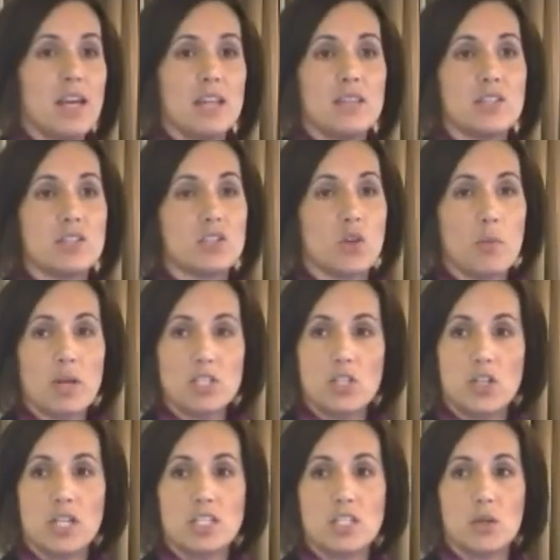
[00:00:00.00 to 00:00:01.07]
And there's so much you
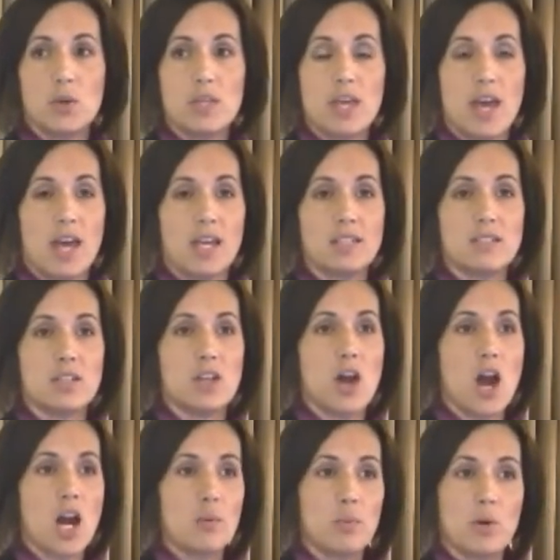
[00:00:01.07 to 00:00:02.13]
can do with eggs. You can
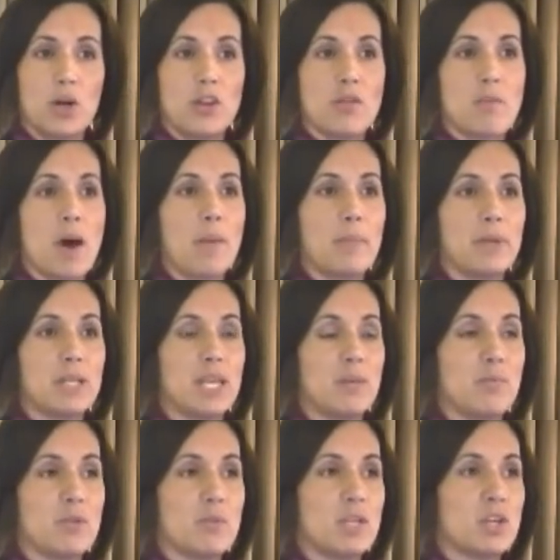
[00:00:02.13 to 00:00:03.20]
hard boil them up and
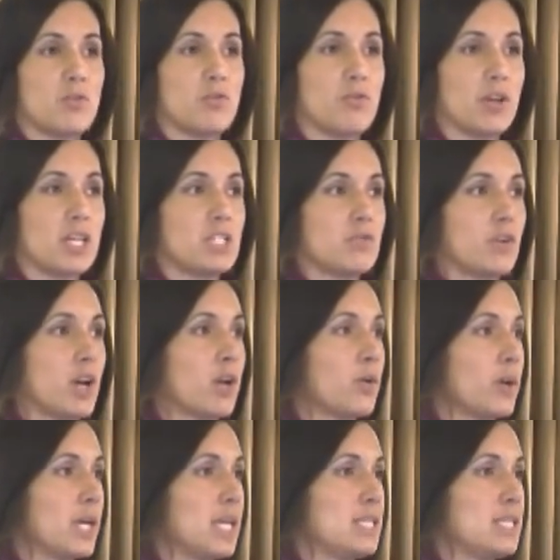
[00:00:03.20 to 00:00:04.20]
keep them in your fridge for a quick,